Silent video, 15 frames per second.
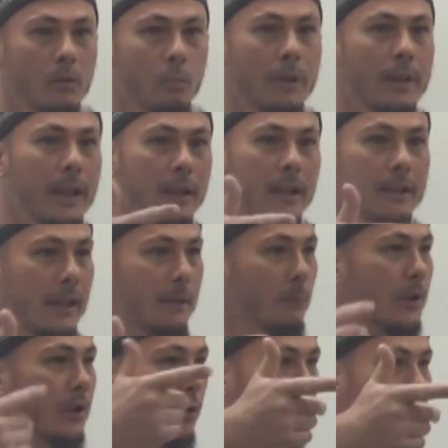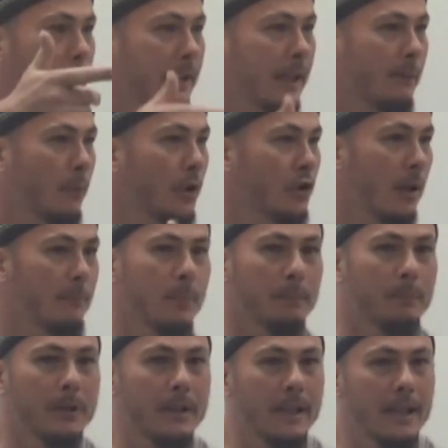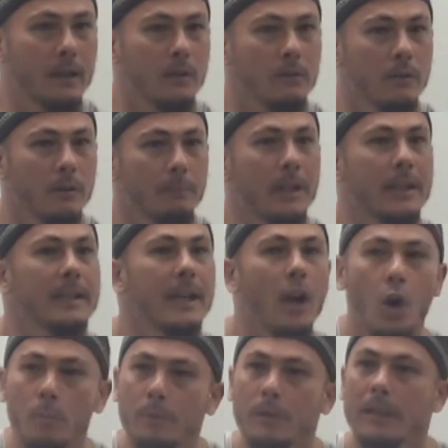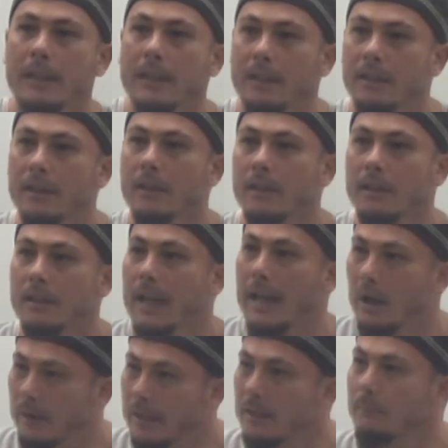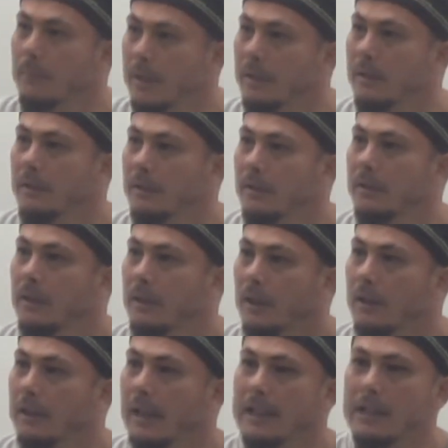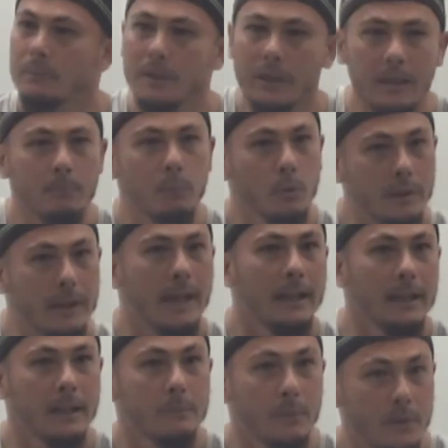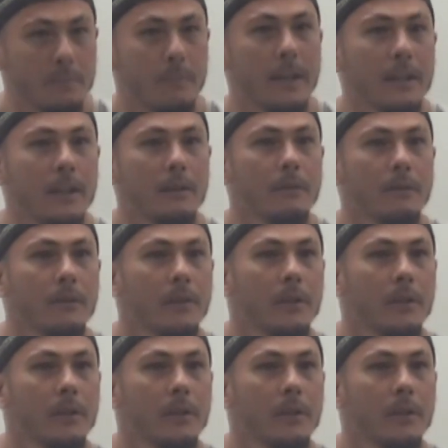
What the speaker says: We yell at them, we scream at them, we jump up and down because they're openly our enemy. Okay, so we need to put that in perspective.